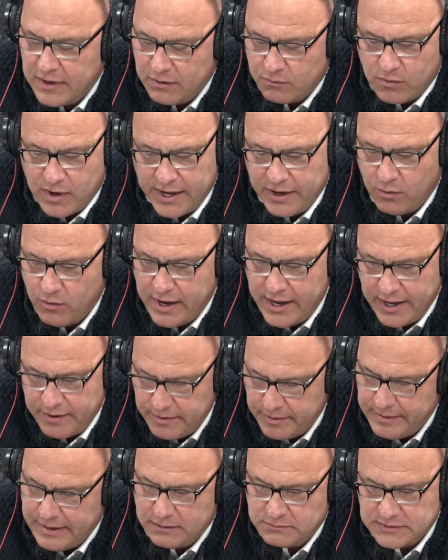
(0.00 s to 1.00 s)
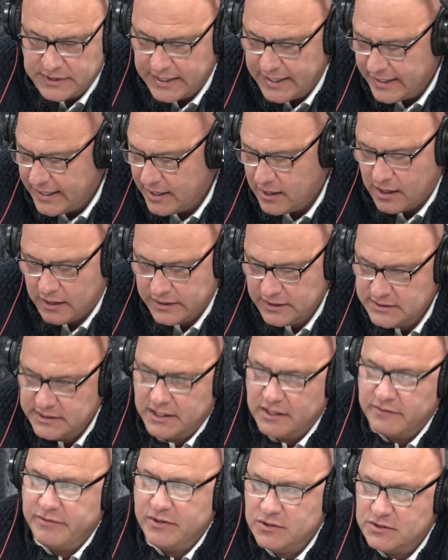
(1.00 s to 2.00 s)
right away, my mom's like, I got all these
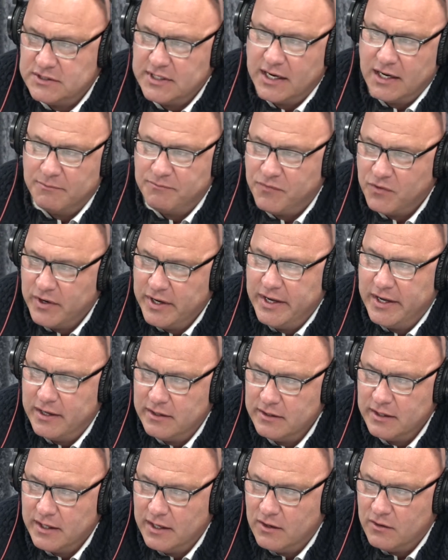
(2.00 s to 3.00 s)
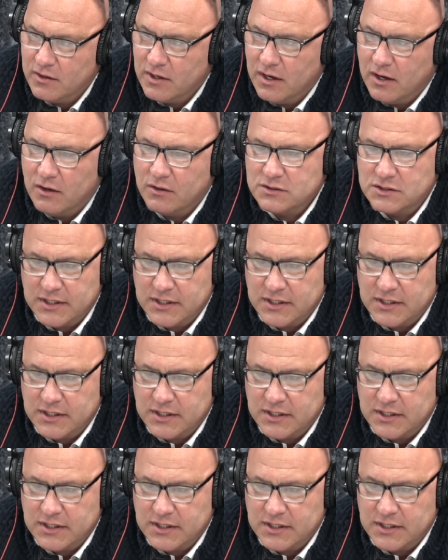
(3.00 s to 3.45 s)
interviews set up for you, go.